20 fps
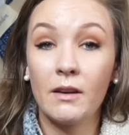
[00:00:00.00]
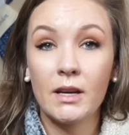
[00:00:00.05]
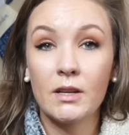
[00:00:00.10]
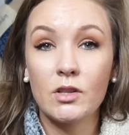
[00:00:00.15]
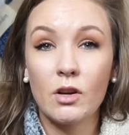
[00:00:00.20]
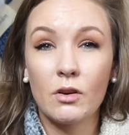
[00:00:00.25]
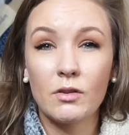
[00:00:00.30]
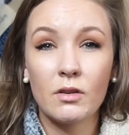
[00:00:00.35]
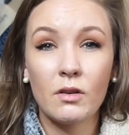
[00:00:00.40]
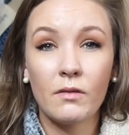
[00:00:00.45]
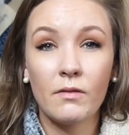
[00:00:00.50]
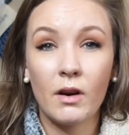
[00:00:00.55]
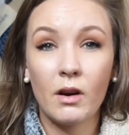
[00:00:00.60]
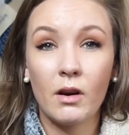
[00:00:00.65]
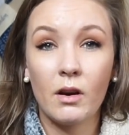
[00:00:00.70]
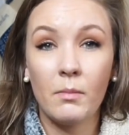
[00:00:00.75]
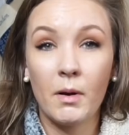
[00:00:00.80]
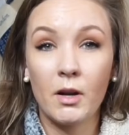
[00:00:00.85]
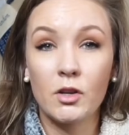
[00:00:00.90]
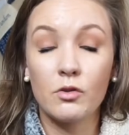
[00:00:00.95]
and it's also
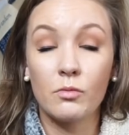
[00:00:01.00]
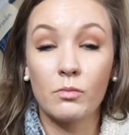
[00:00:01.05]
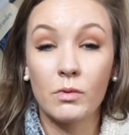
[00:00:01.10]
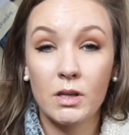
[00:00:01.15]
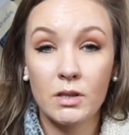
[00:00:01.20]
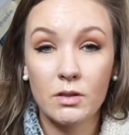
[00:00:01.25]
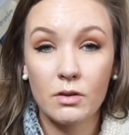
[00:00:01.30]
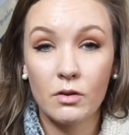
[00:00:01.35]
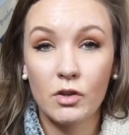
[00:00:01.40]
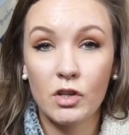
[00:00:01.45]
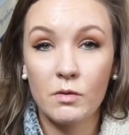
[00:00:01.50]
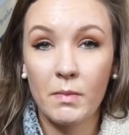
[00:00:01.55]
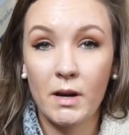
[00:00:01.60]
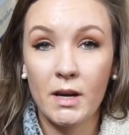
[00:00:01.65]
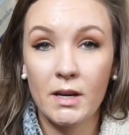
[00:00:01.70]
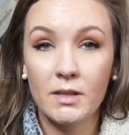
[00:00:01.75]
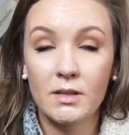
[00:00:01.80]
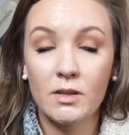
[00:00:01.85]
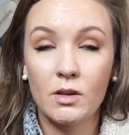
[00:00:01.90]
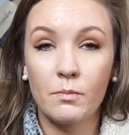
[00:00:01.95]
very much
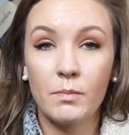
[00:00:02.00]
research-based.